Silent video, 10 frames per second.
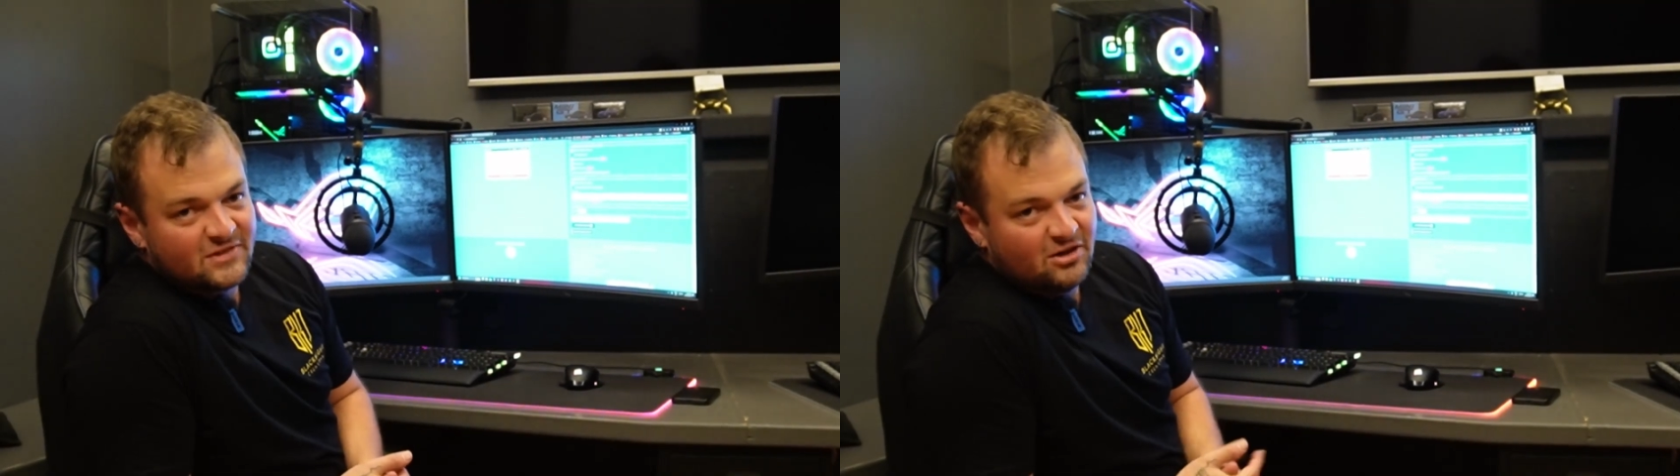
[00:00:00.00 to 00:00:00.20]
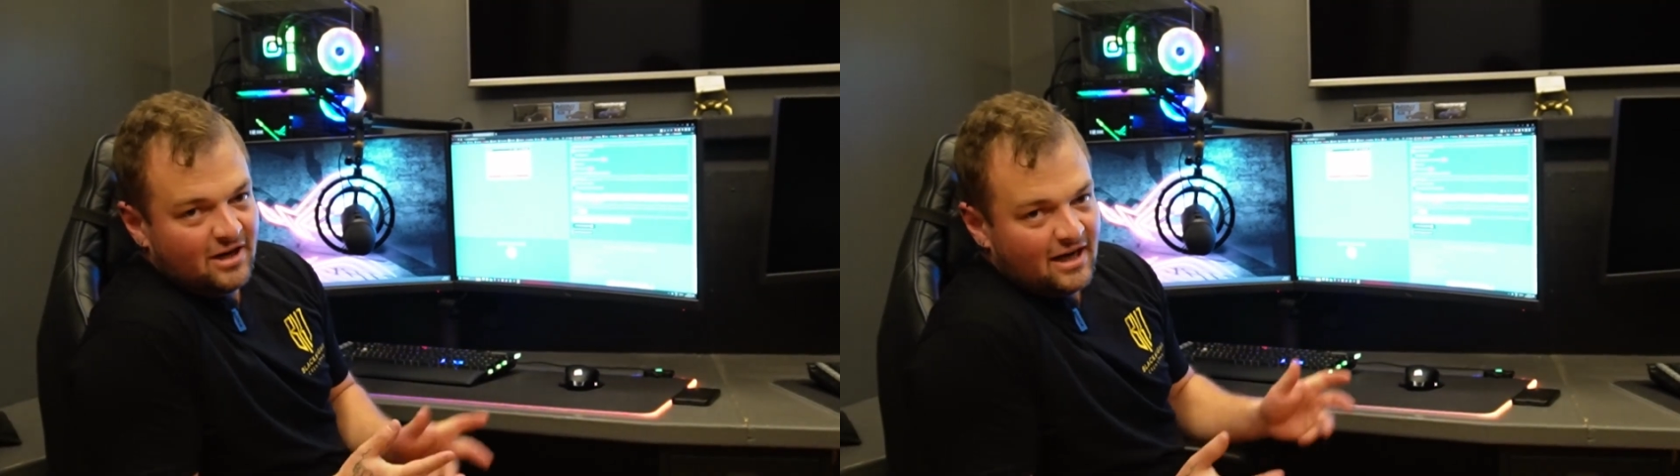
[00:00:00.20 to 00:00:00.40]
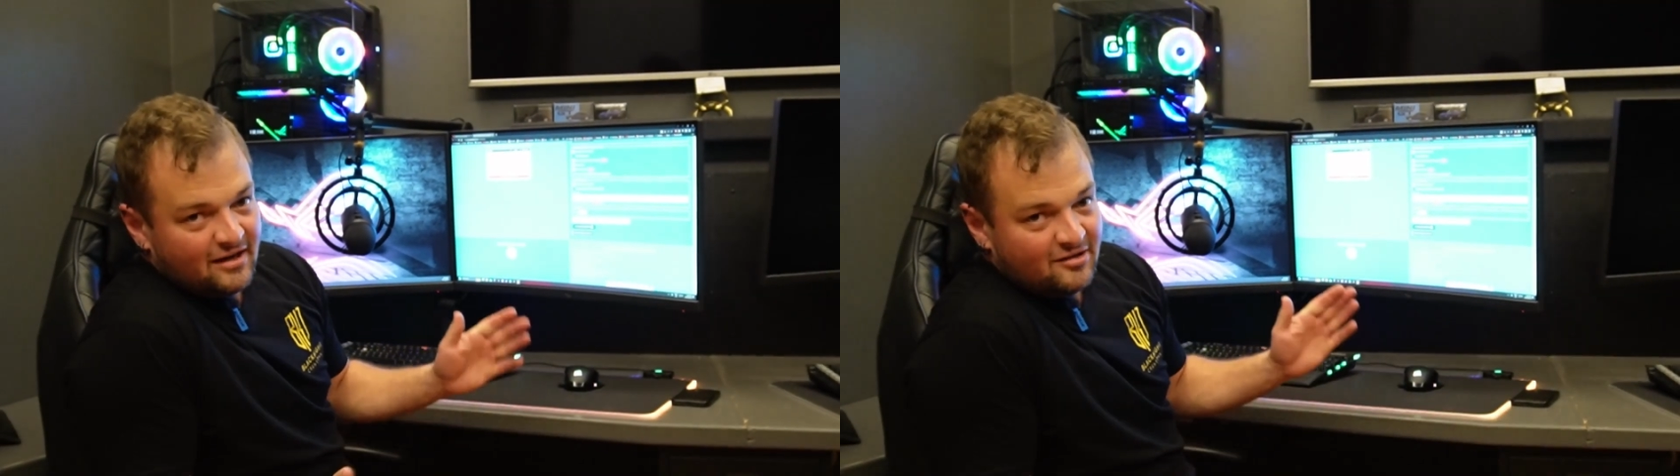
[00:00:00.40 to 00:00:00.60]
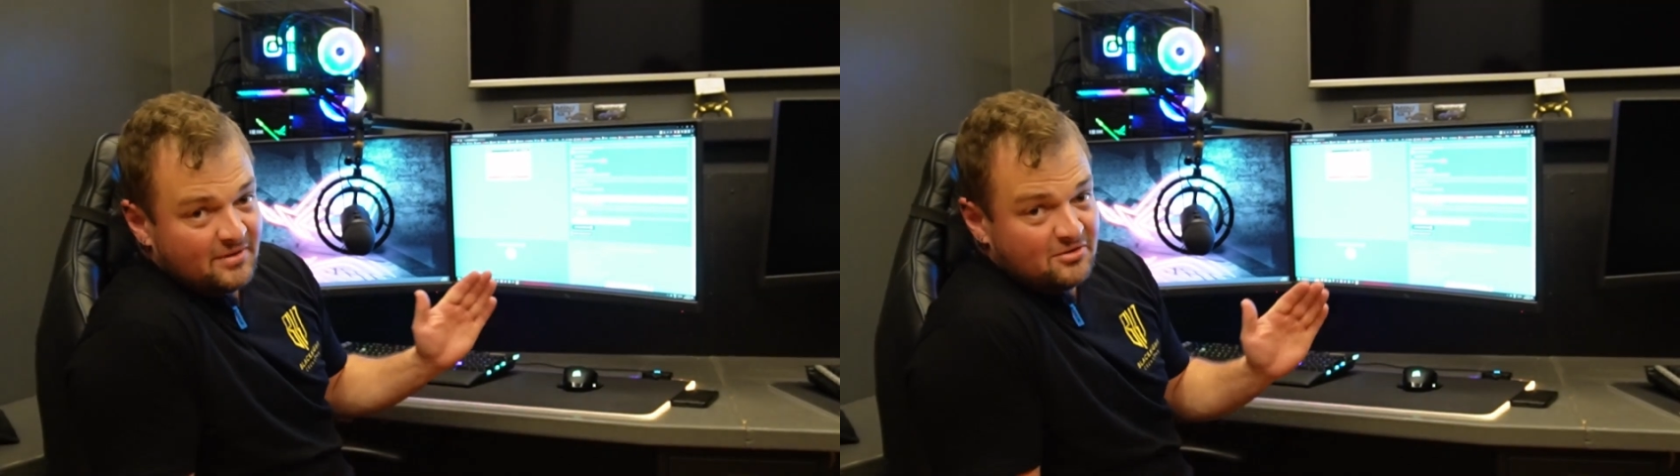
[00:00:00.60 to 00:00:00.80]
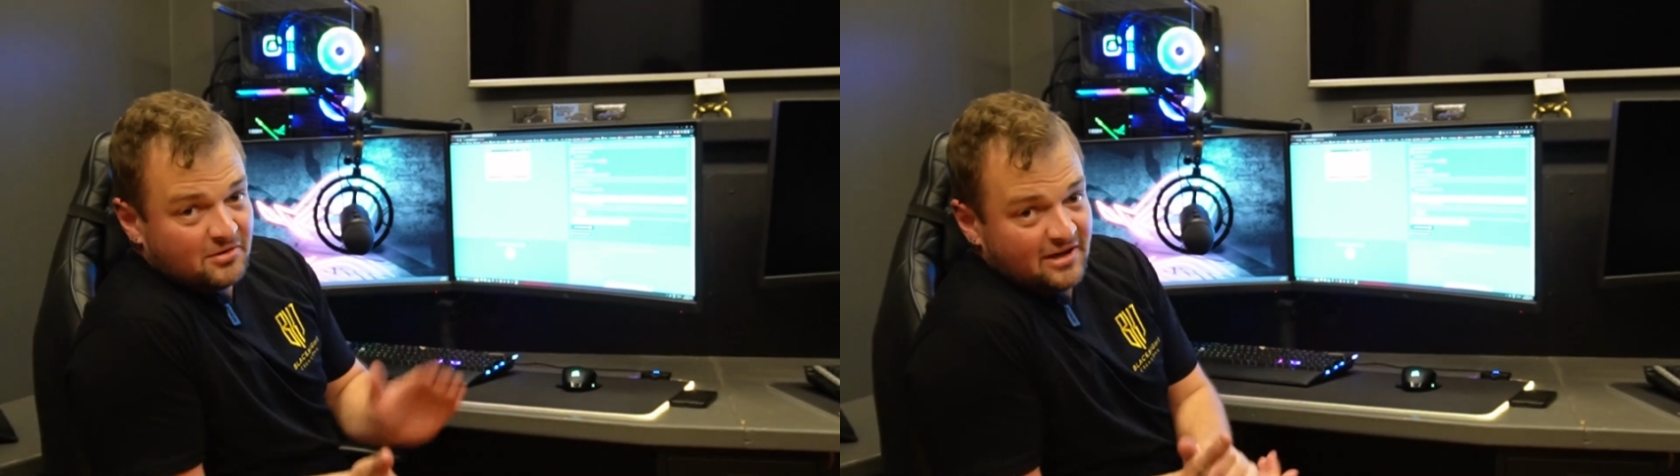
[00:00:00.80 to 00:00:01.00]
All right, it's
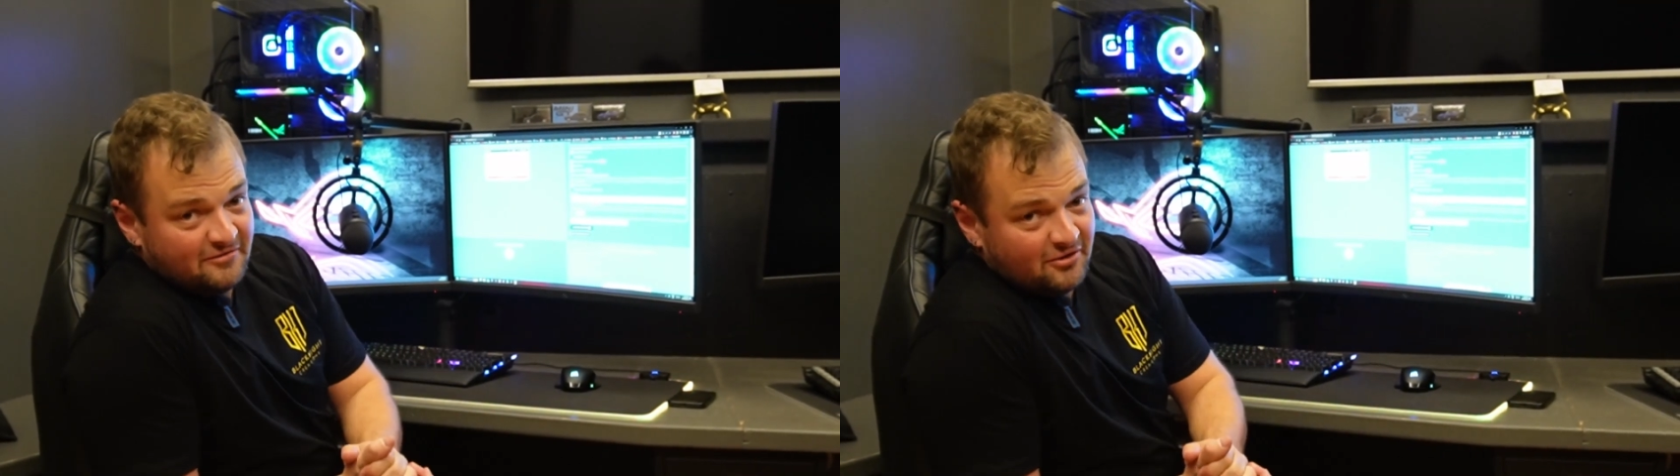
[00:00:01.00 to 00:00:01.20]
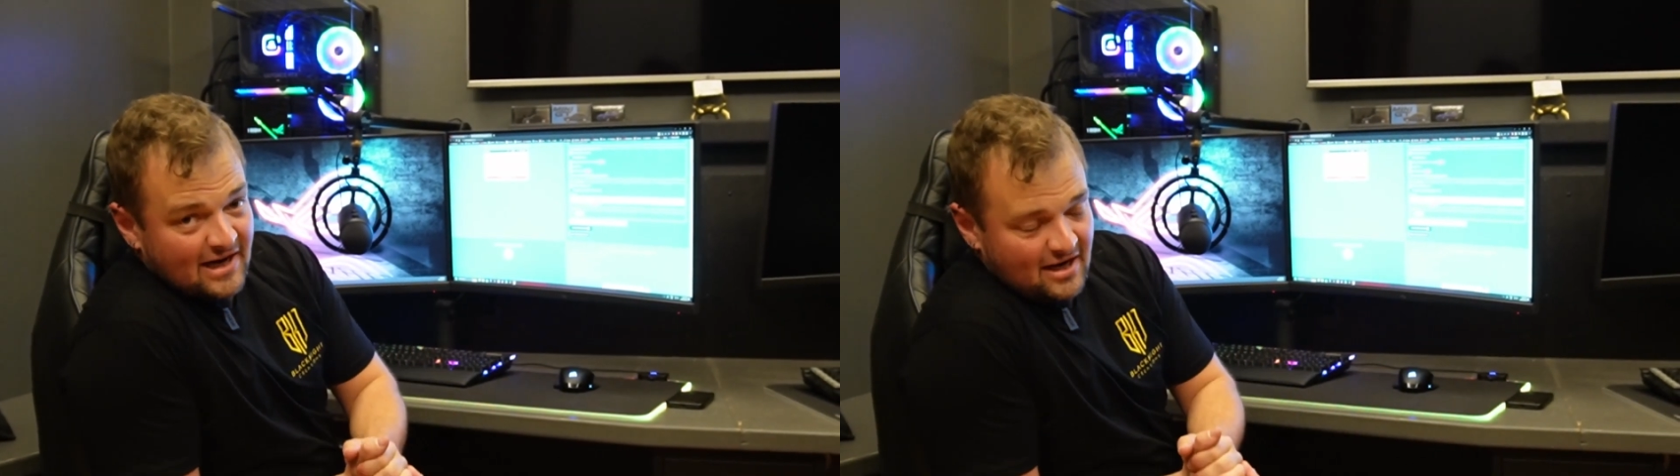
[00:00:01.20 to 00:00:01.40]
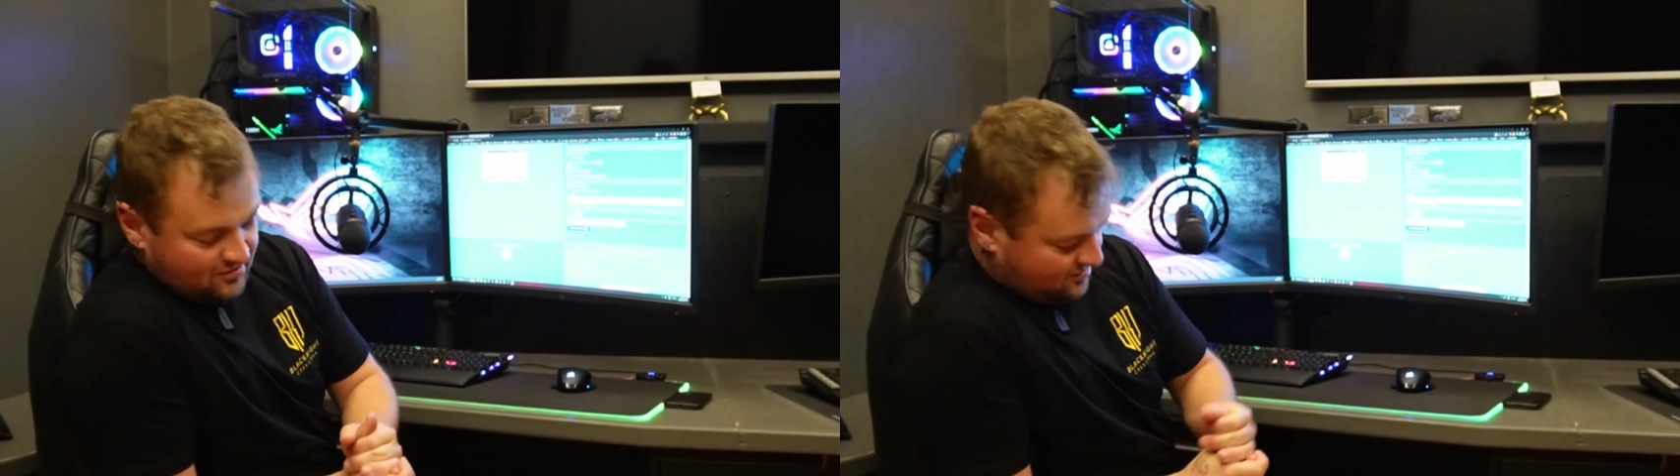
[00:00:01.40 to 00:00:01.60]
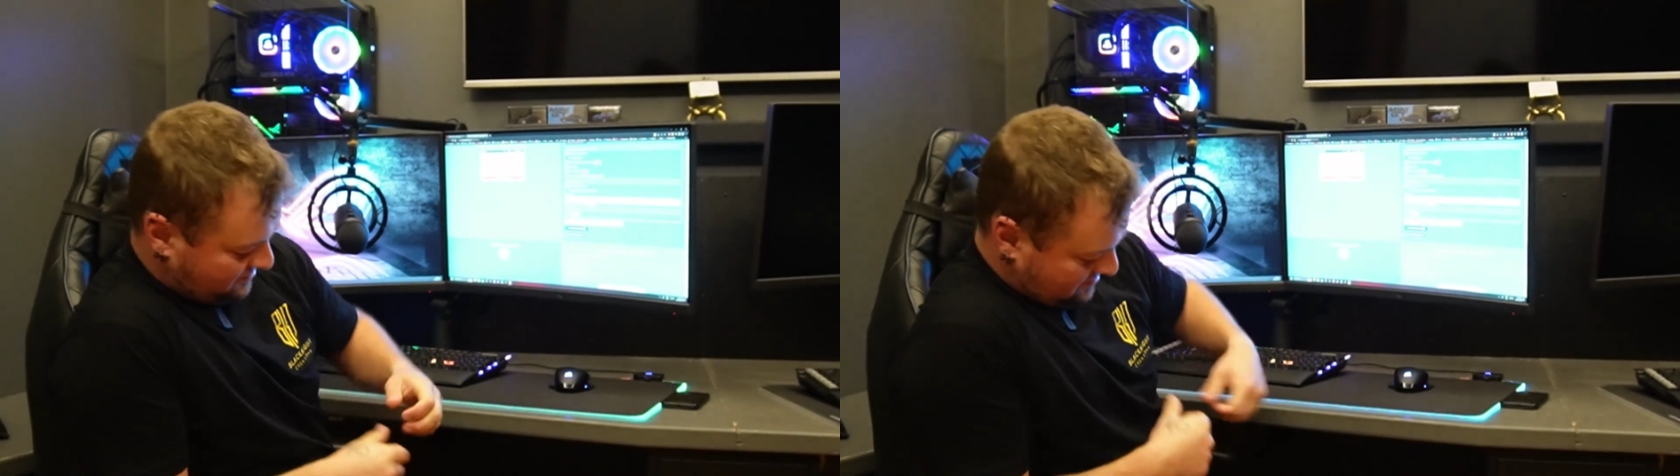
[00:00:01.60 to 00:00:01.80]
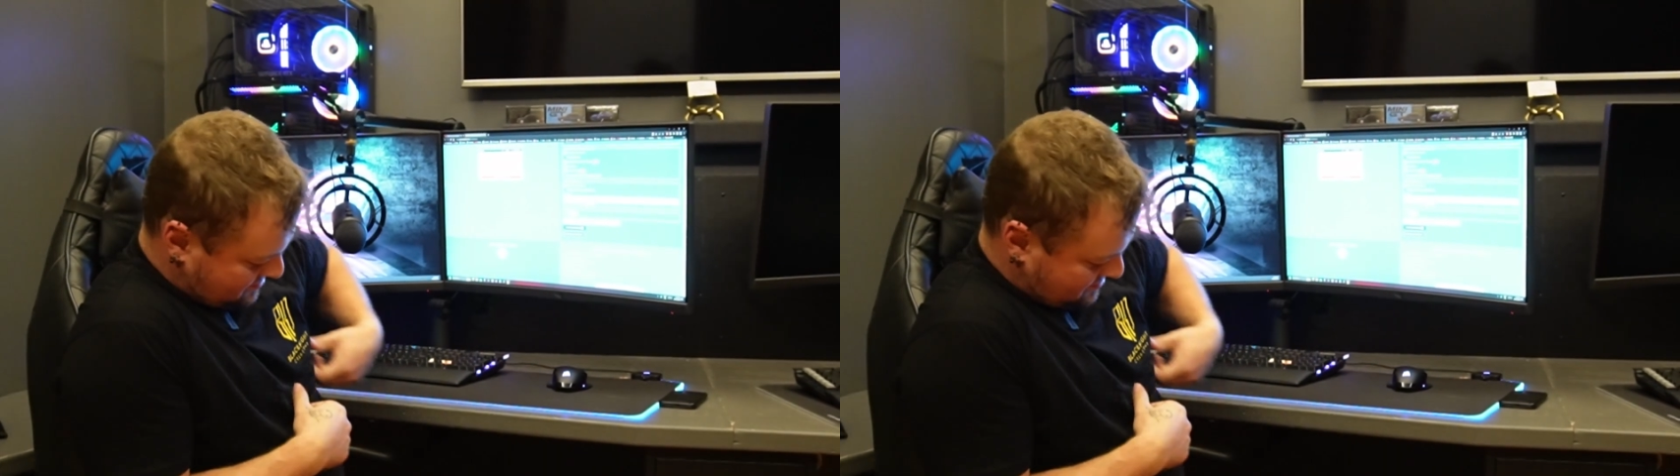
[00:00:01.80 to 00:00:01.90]
been 24 hours.